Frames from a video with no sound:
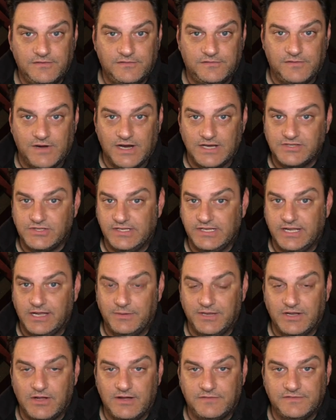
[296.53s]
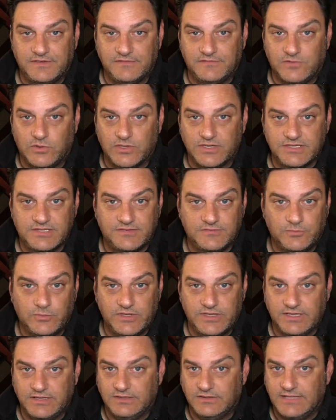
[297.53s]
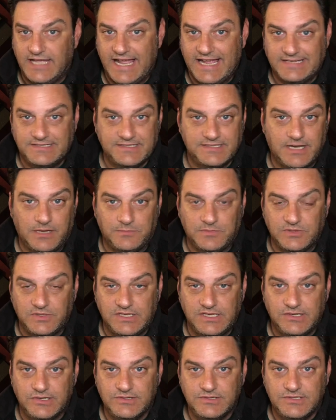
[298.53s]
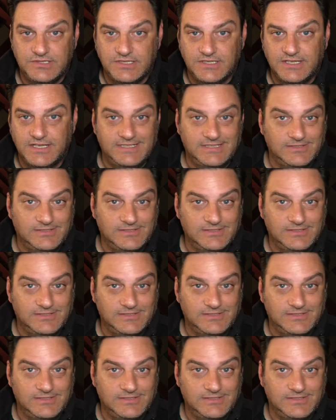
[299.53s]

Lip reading: freshly coming off a divorce within the last couple years,